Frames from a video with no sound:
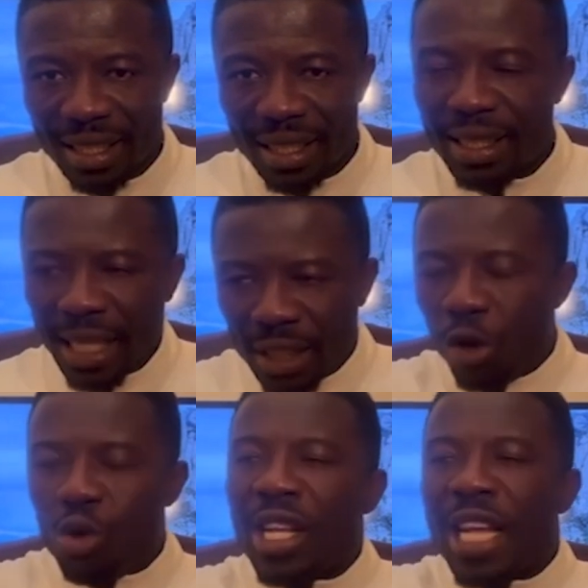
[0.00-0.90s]
TikTok
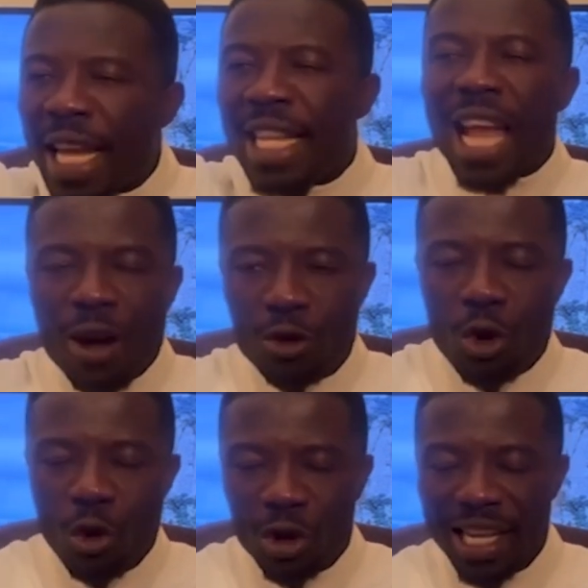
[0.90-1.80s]
wo de ye di agro
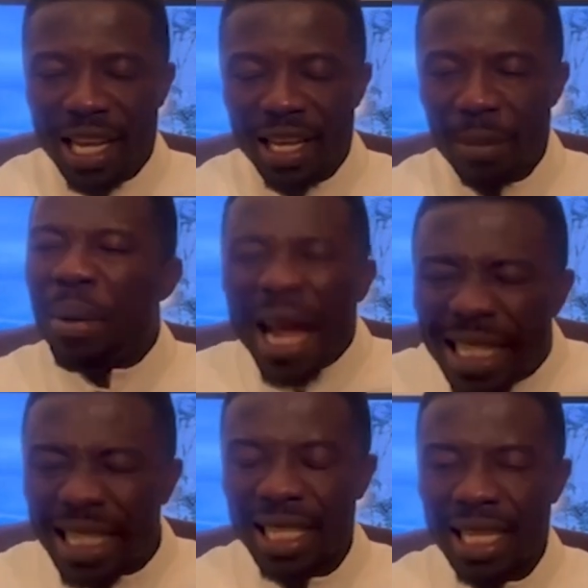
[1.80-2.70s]
ho de but
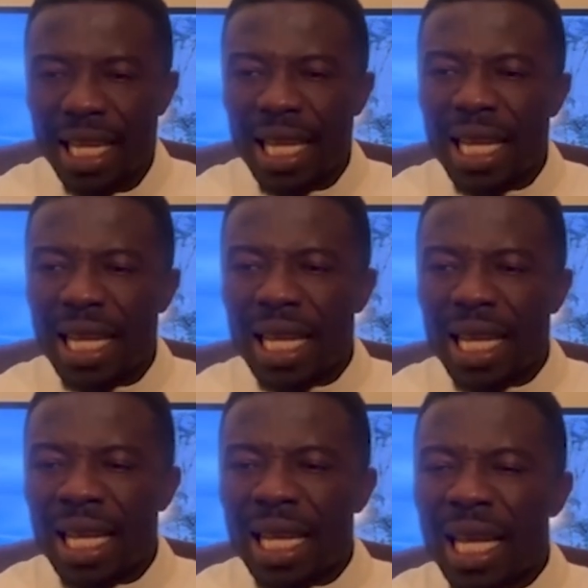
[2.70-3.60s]

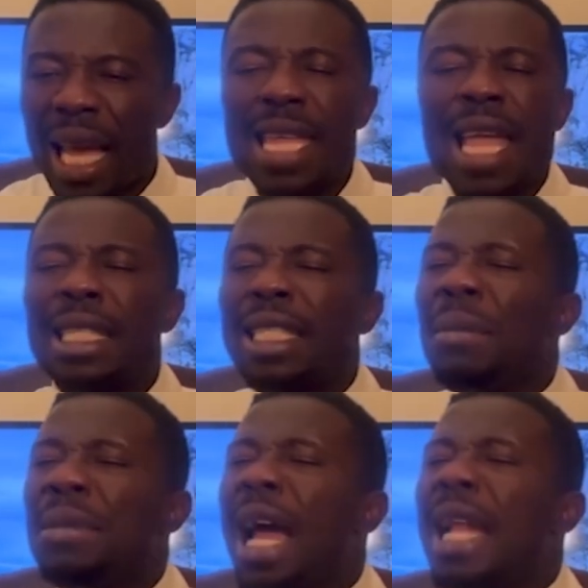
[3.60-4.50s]
enye nsem
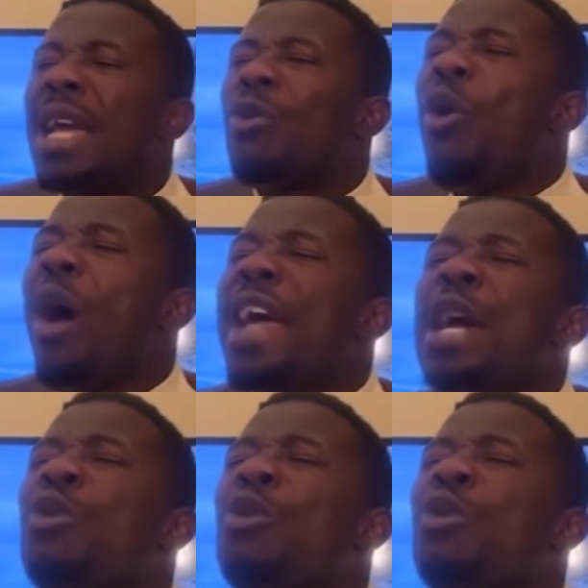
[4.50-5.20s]
nyina na ye ko ho a ye ko